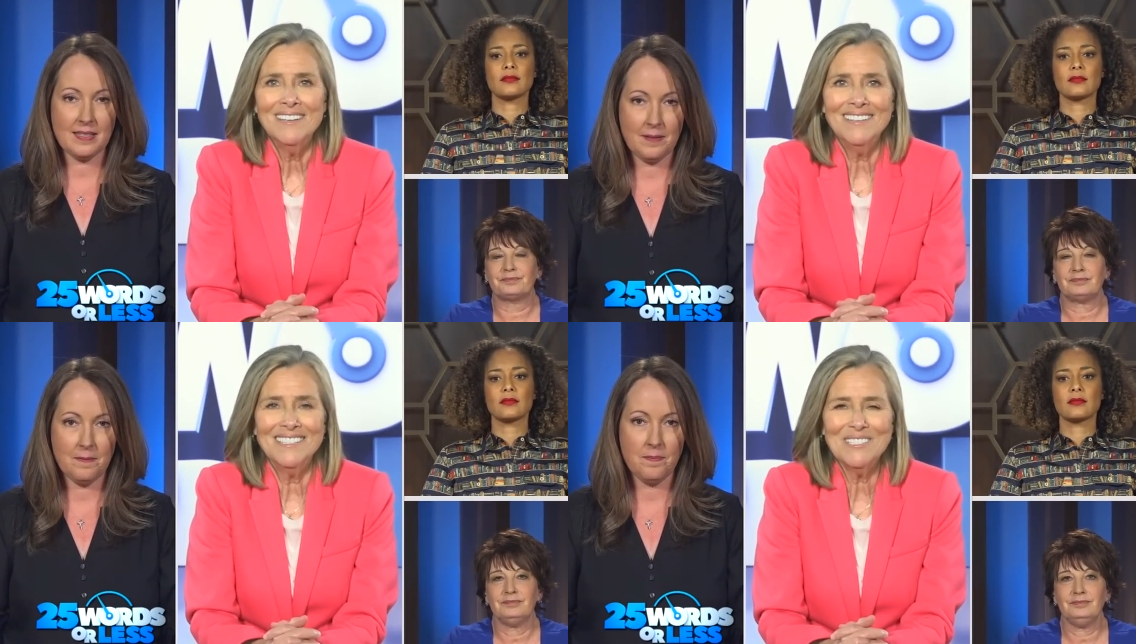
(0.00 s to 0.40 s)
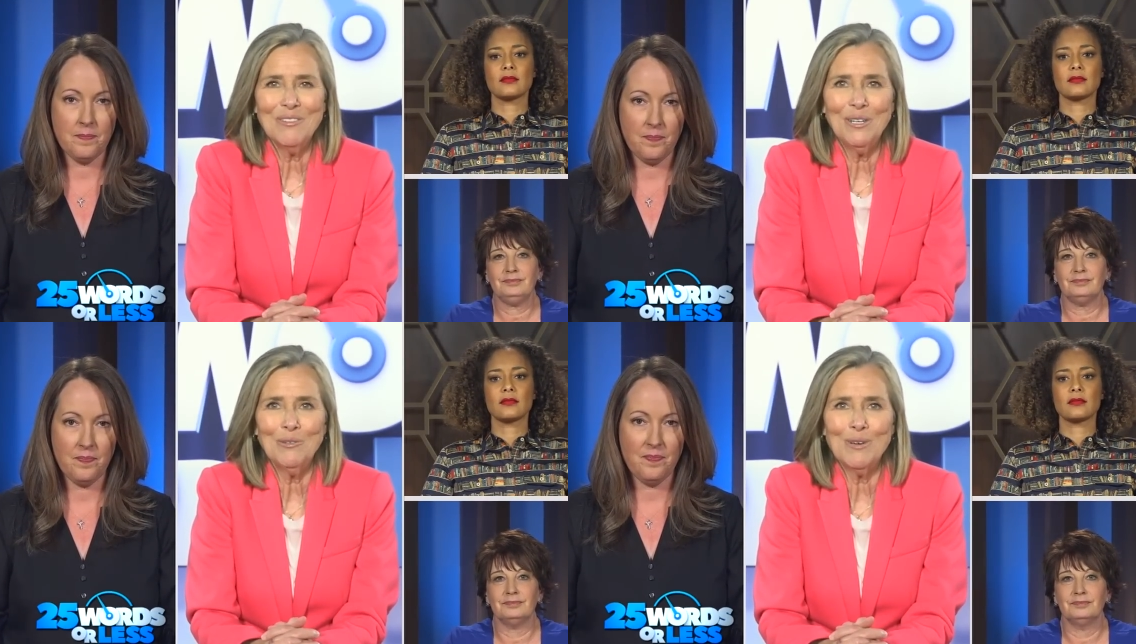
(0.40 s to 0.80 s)
Speaker 1: In this
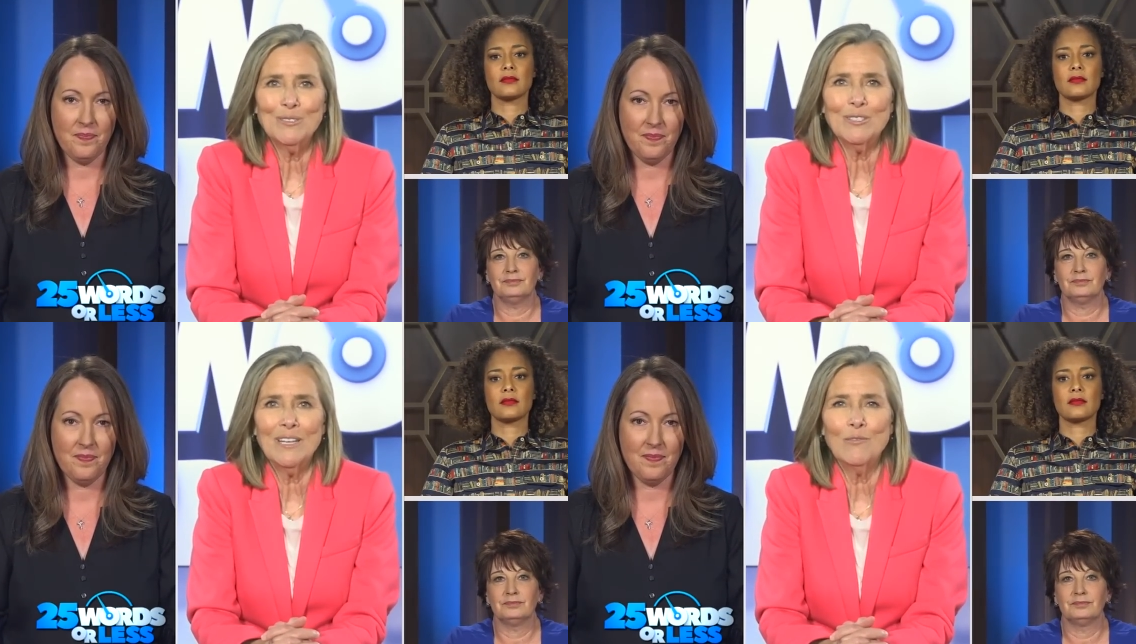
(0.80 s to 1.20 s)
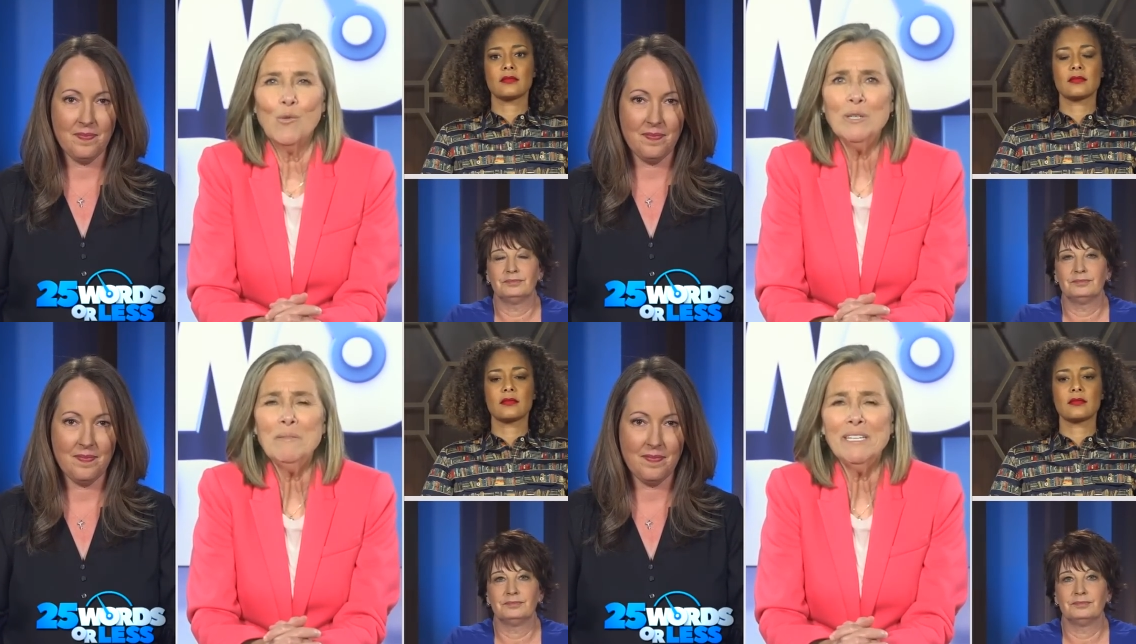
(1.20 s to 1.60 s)
final round, you'll have
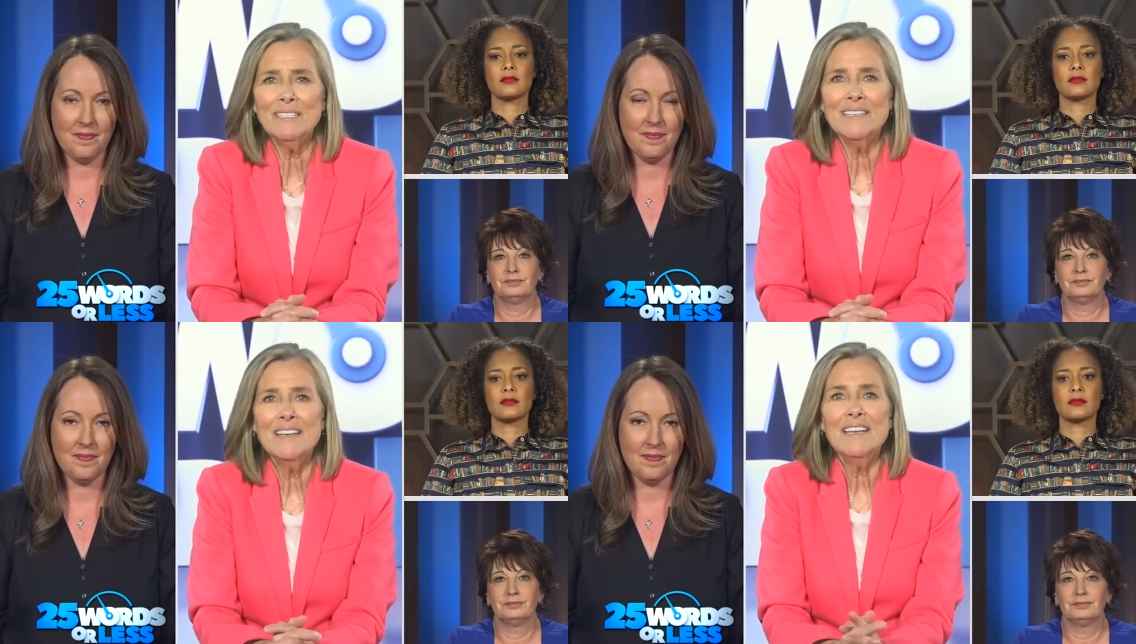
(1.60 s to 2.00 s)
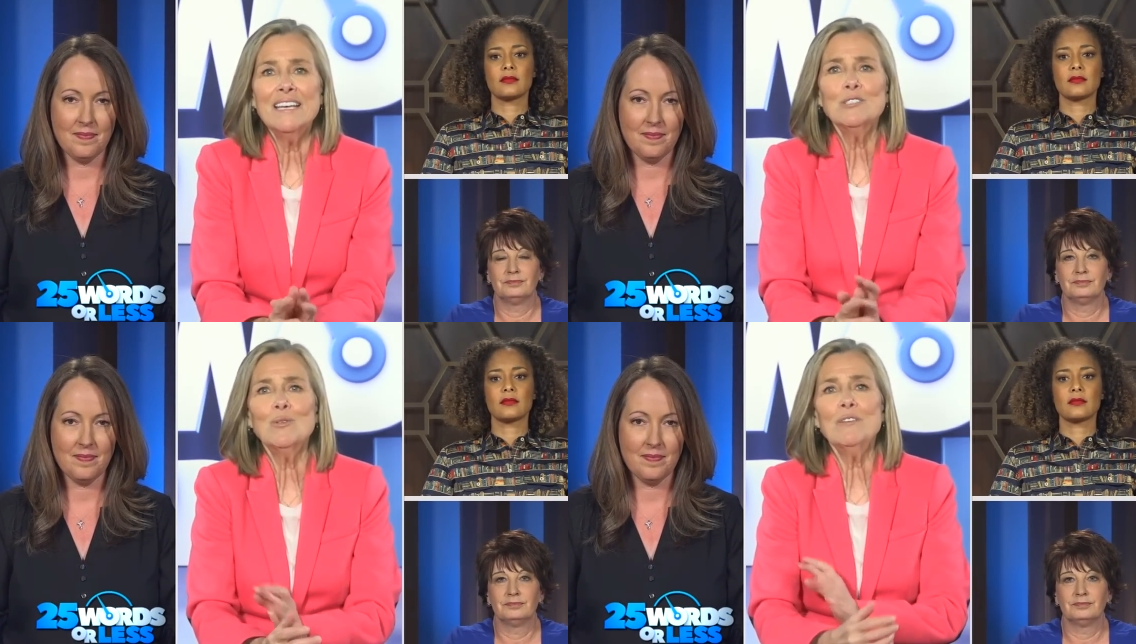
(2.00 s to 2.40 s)
one minute
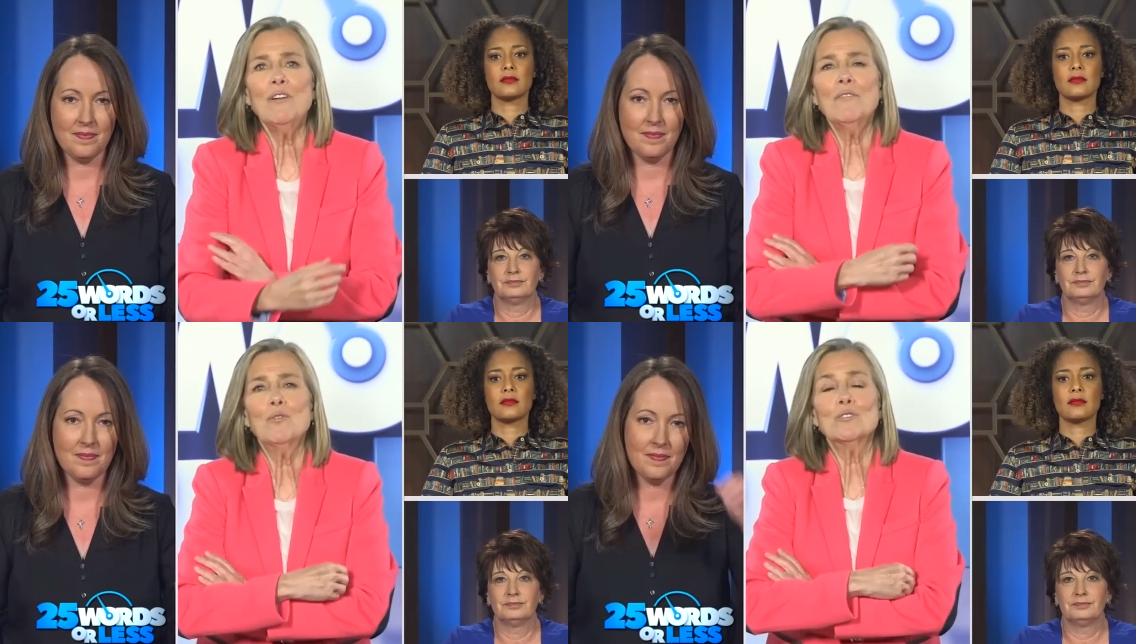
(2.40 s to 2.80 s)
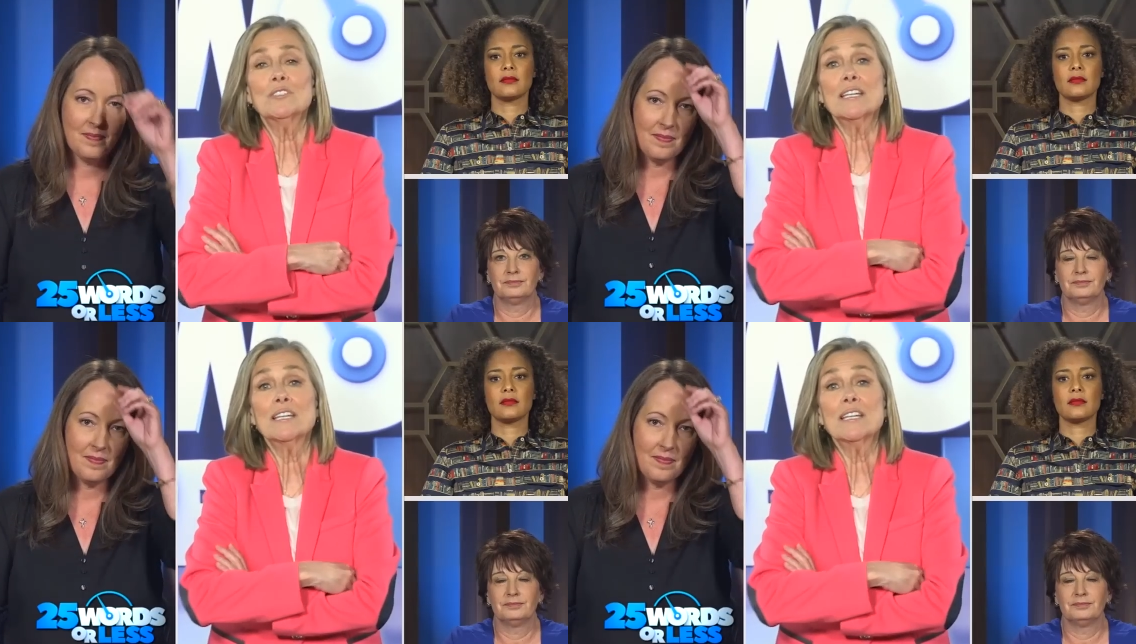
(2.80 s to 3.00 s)
and twenty-five words